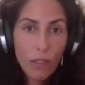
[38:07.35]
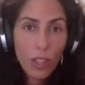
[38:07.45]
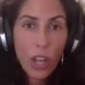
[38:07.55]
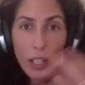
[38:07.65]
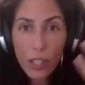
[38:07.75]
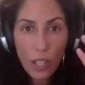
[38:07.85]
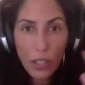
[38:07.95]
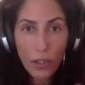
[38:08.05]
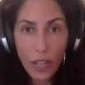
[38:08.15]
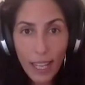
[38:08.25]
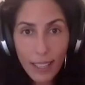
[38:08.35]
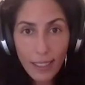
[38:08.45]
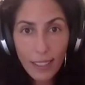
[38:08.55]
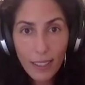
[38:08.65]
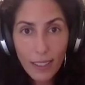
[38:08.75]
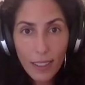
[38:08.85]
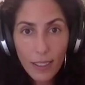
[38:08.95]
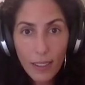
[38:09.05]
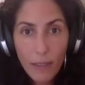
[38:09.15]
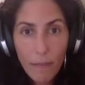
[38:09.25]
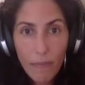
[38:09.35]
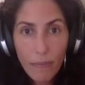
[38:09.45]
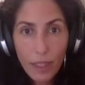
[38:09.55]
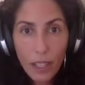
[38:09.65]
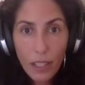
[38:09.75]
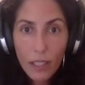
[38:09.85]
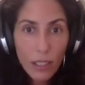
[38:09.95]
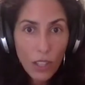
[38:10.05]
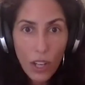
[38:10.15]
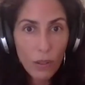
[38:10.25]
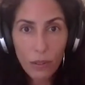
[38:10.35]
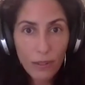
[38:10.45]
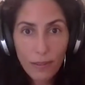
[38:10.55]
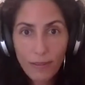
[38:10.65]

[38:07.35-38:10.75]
knowledge in your head, then no.